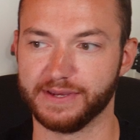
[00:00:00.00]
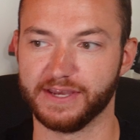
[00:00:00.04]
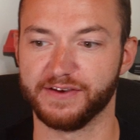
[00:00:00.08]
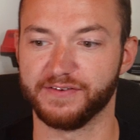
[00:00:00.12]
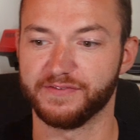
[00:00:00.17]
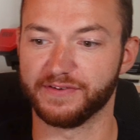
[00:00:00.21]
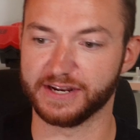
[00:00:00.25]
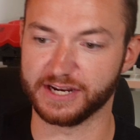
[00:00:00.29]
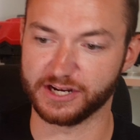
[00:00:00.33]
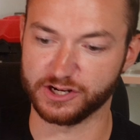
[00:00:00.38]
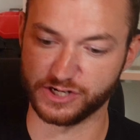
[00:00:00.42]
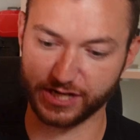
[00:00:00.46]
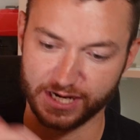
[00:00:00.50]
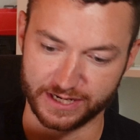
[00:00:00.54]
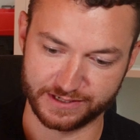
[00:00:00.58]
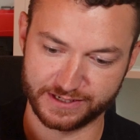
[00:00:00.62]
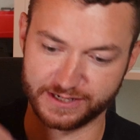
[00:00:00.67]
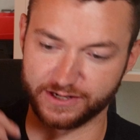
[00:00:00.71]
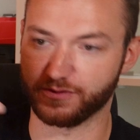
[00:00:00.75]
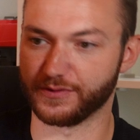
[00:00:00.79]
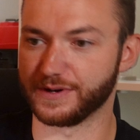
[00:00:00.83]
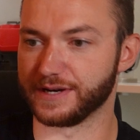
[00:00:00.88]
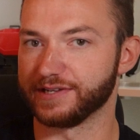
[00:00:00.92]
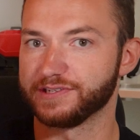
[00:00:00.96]
even eject
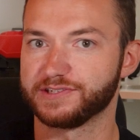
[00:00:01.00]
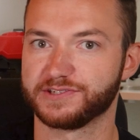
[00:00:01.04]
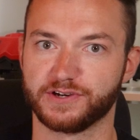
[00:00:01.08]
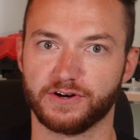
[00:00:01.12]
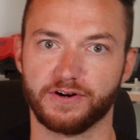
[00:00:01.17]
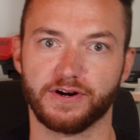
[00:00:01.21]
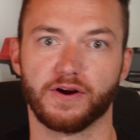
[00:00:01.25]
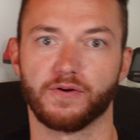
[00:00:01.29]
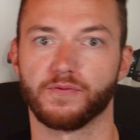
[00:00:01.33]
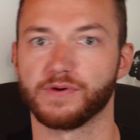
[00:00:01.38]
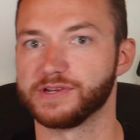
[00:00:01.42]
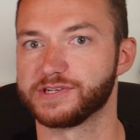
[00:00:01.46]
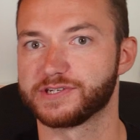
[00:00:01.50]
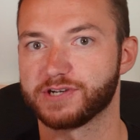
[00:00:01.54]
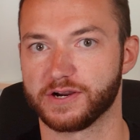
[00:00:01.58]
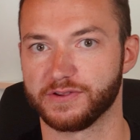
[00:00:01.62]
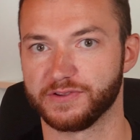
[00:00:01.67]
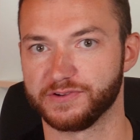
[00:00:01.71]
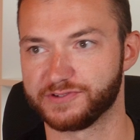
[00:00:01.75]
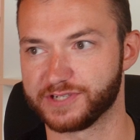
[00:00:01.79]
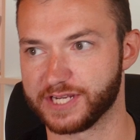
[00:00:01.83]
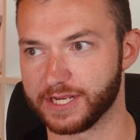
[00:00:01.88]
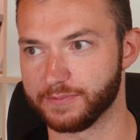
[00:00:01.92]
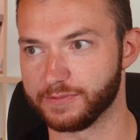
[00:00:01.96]
it, reinsert it, restart
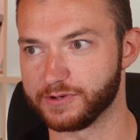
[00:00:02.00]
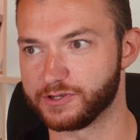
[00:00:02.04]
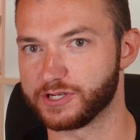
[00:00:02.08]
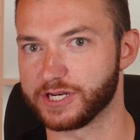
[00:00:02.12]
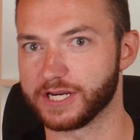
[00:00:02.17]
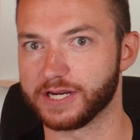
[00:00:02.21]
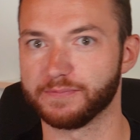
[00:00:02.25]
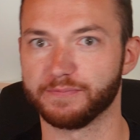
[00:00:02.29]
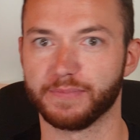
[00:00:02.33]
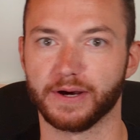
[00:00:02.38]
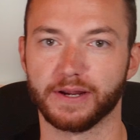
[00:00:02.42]
the Steam machine,